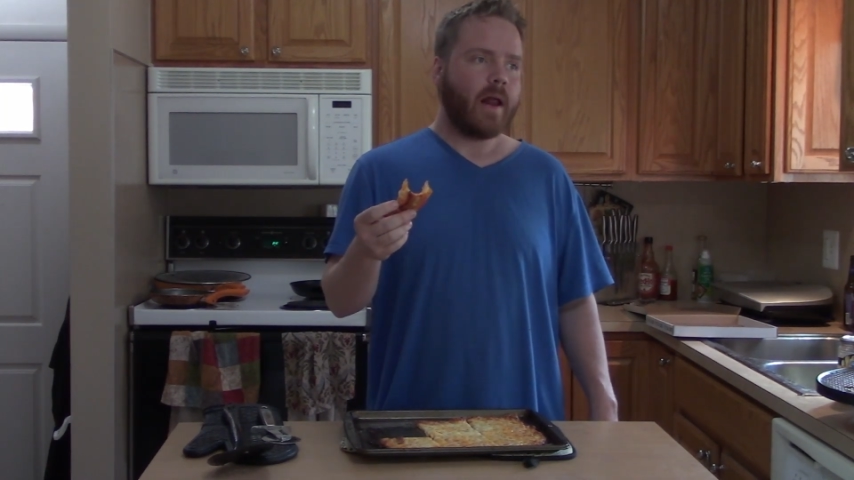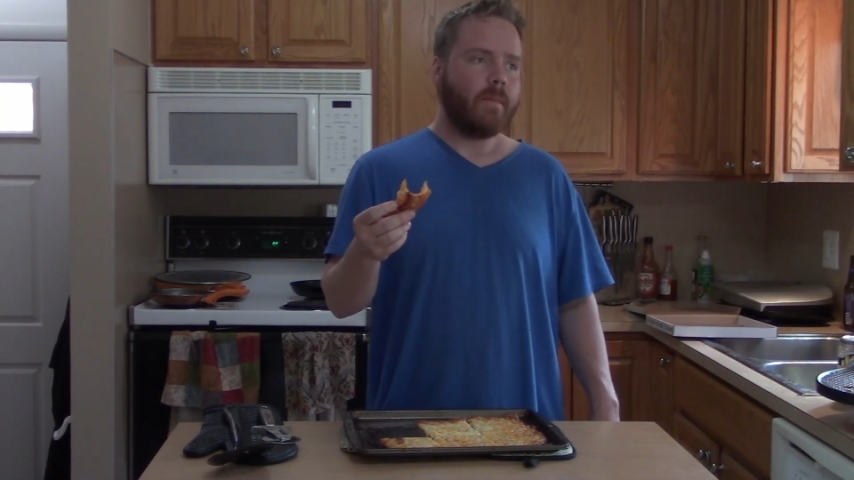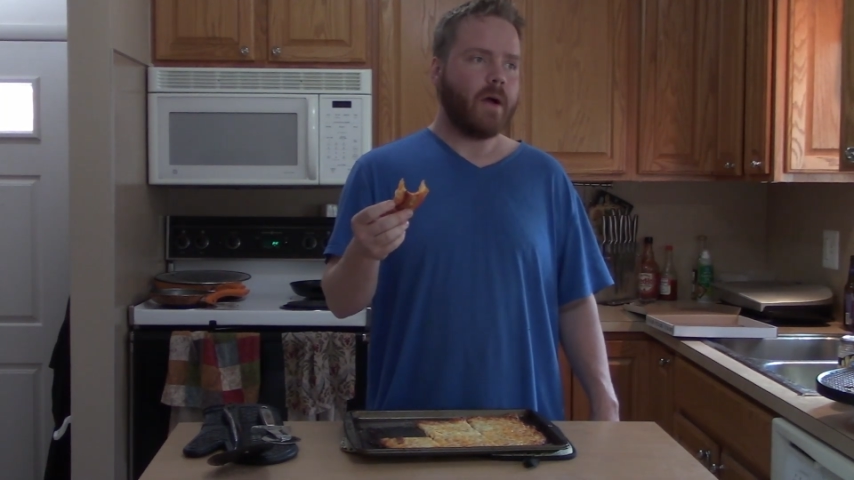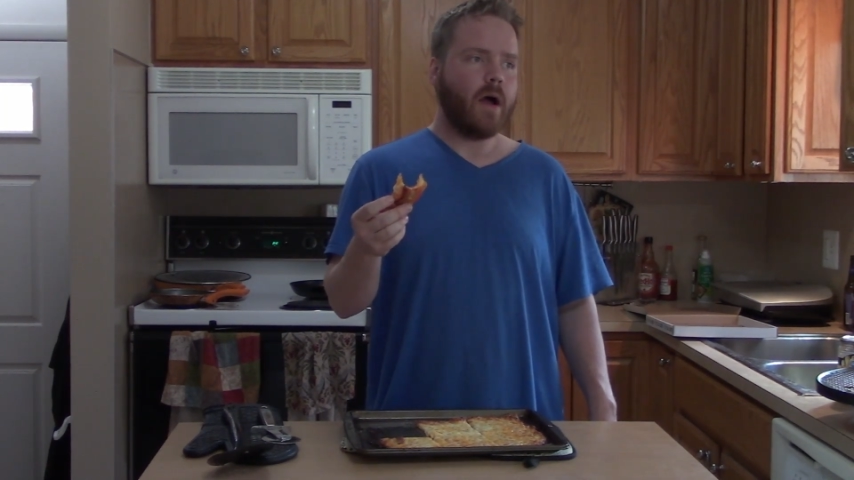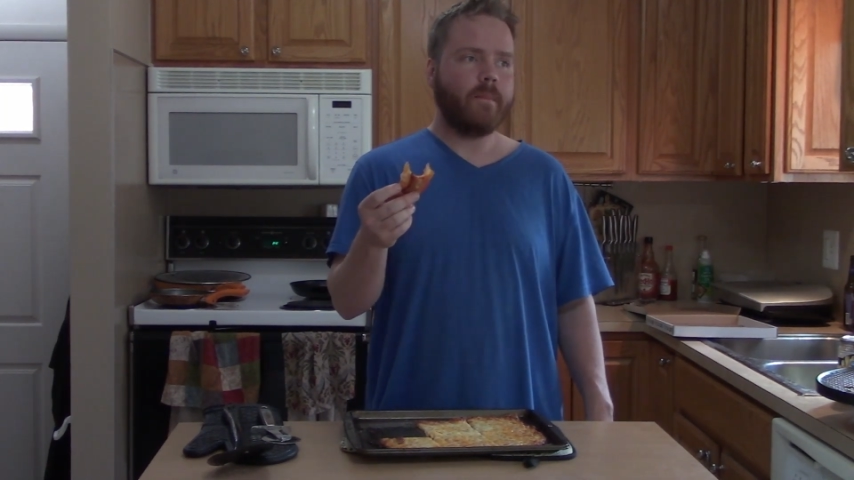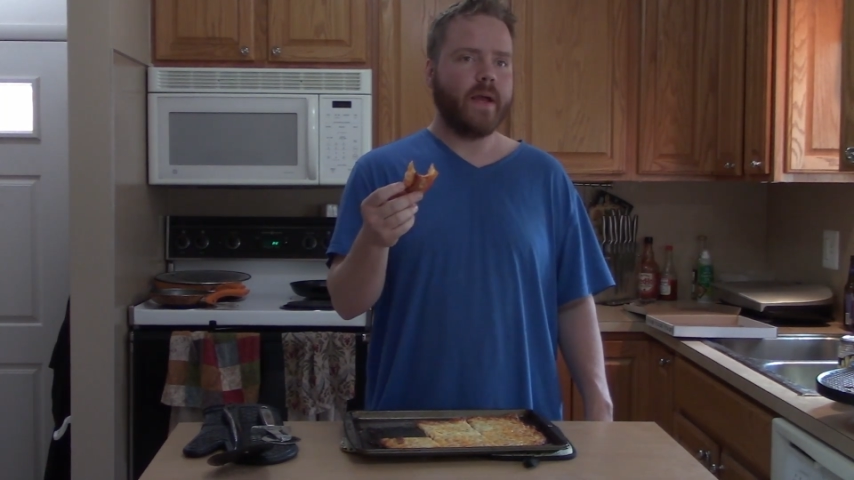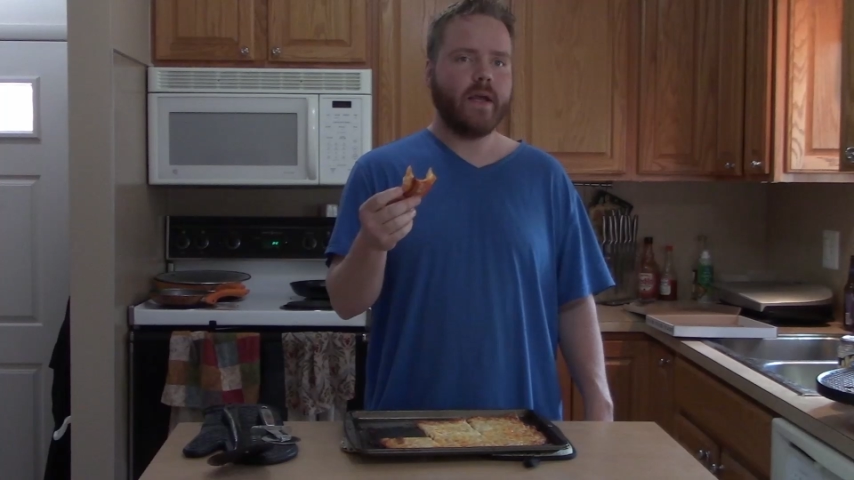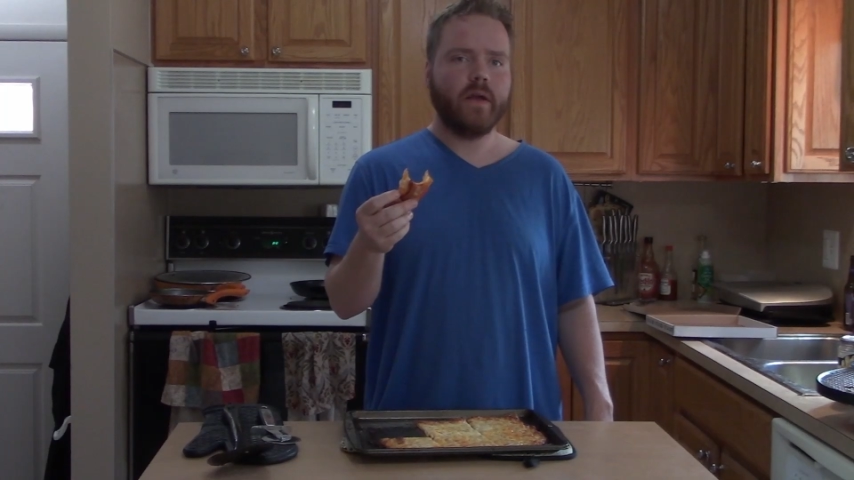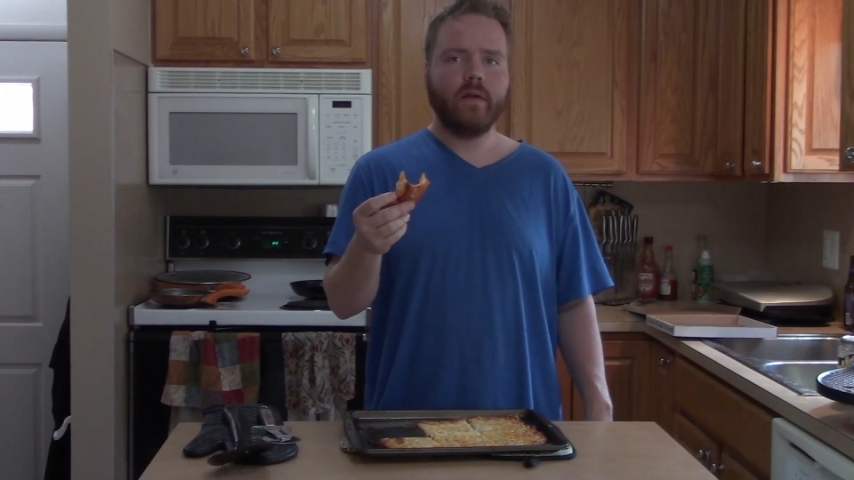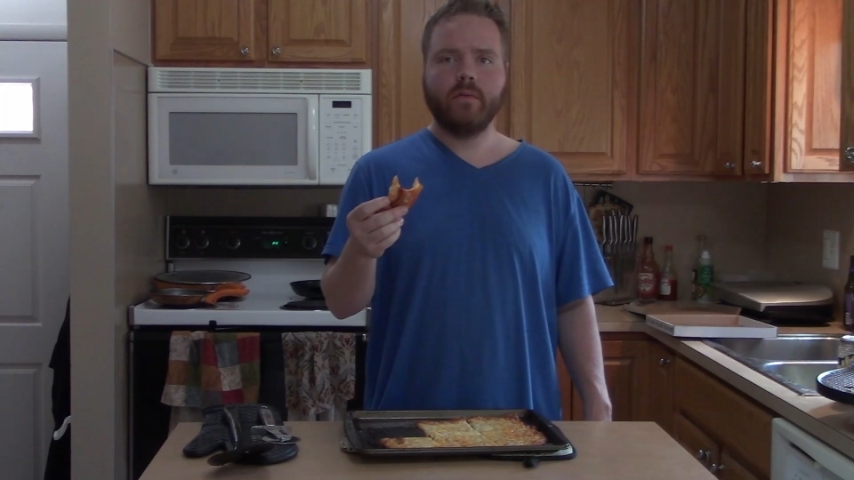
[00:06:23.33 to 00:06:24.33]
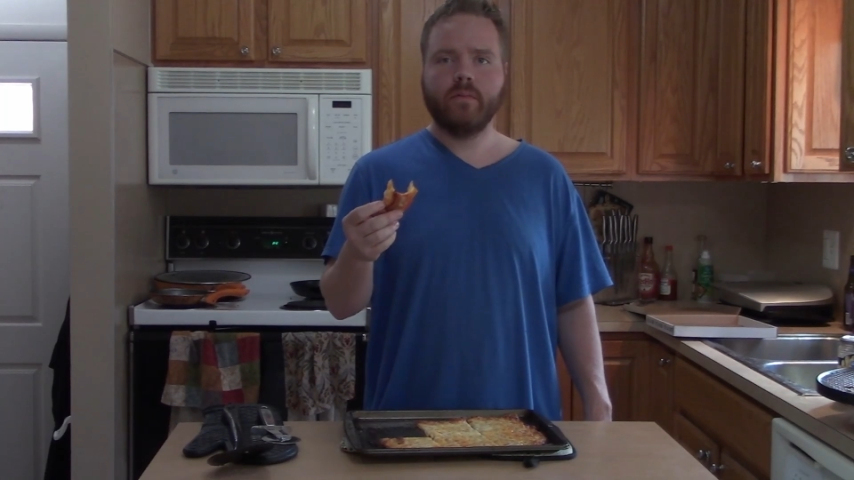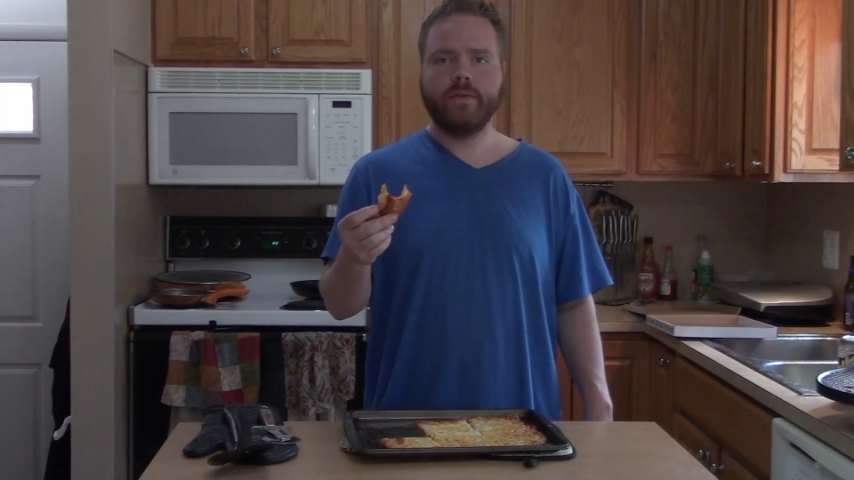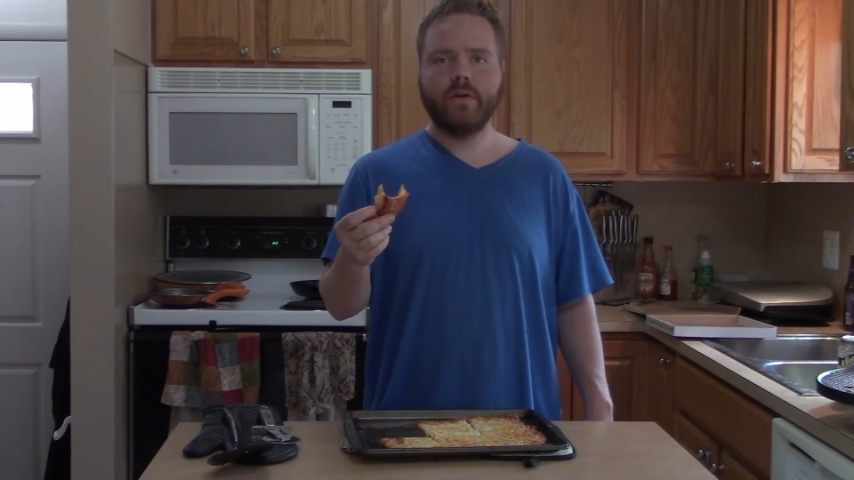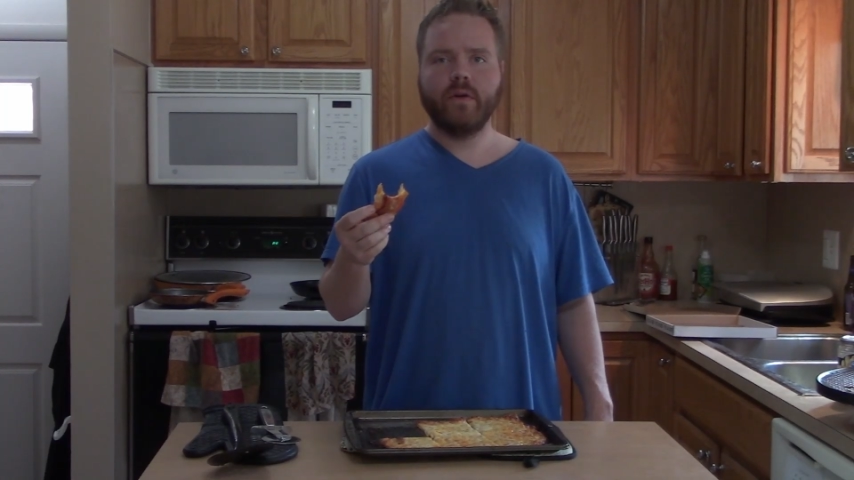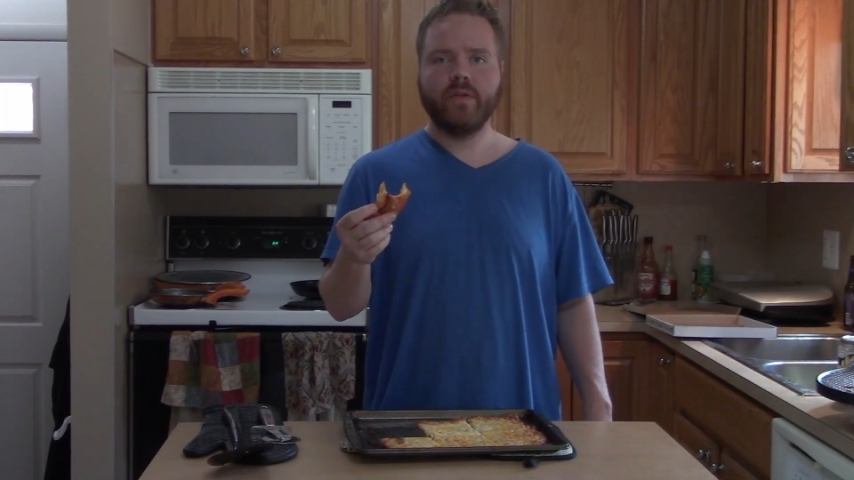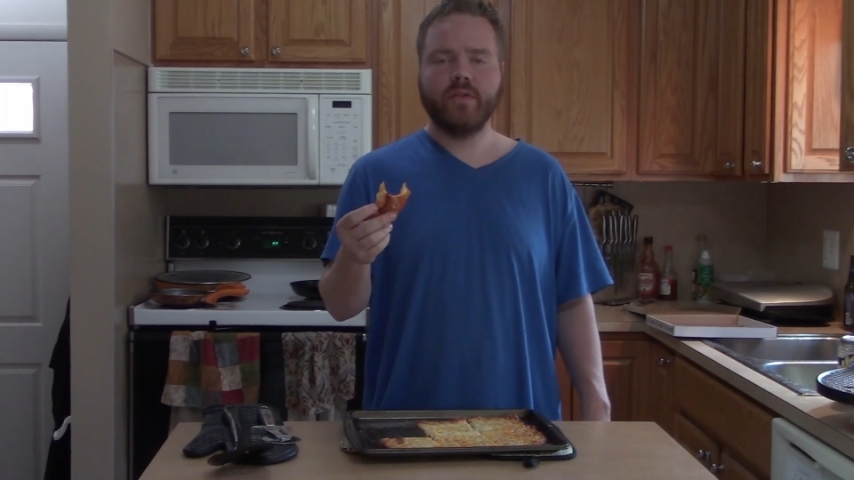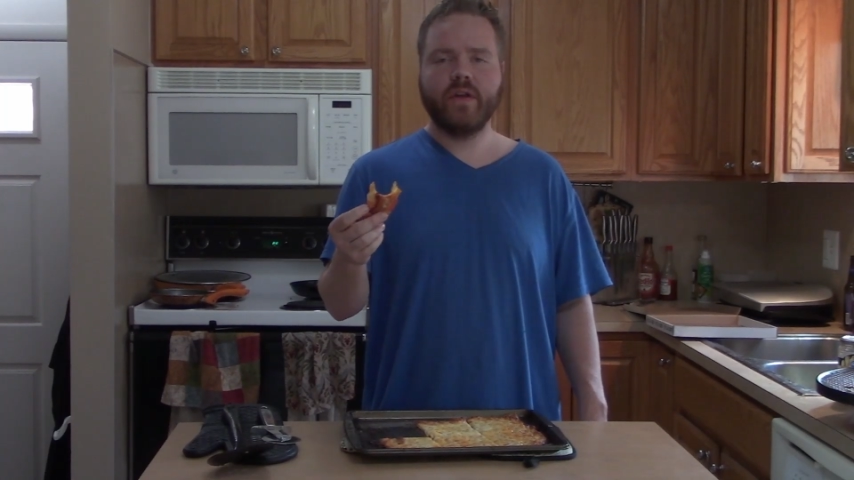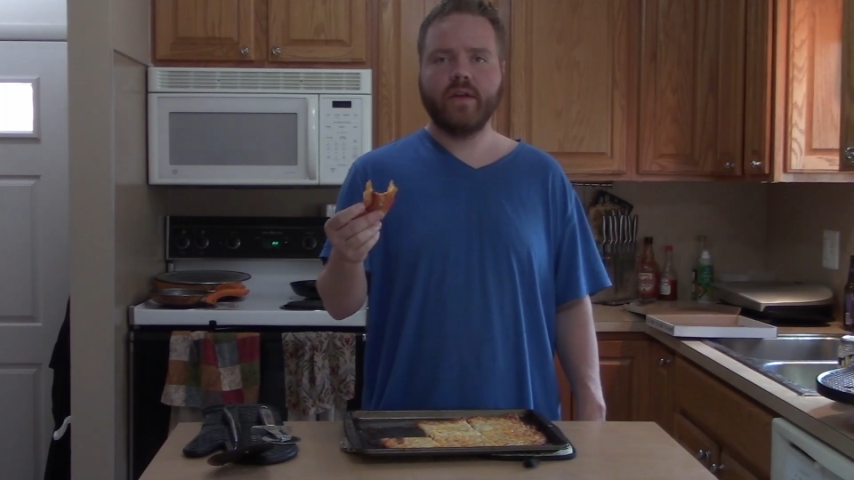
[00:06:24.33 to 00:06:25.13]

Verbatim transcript: come on, man, you know the thing.